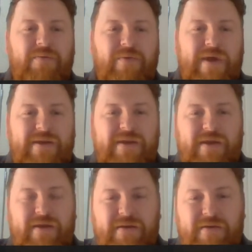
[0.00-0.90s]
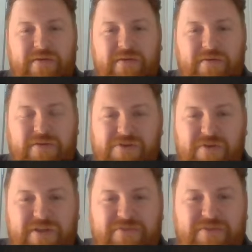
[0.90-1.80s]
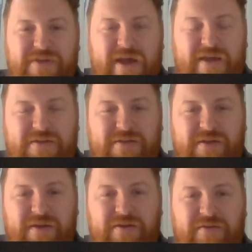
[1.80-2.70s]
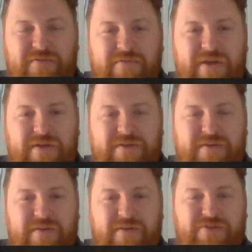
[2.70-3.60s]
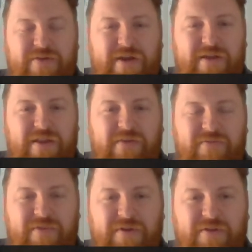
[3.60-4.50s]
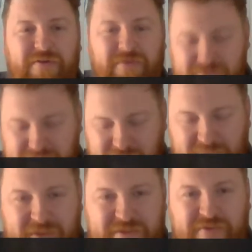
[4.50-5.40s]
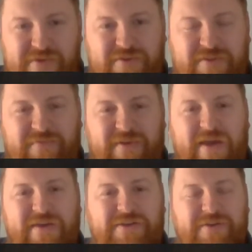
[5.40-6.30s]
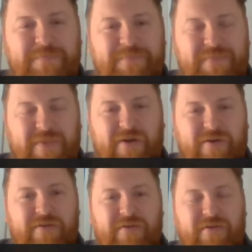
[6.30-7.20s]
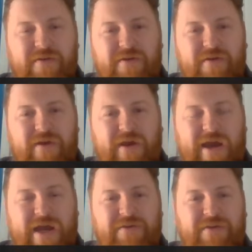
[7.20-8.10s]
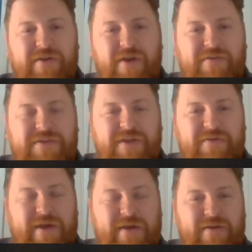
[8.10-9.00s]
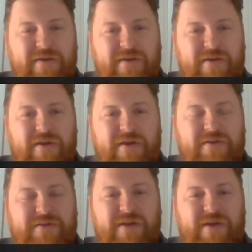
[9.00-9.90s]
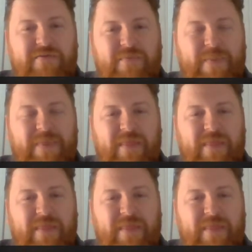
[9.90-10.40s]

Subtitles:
Wendy, the short answer is yes. You can always try and lift the clause. It depends on the justification on how you're going to do it. So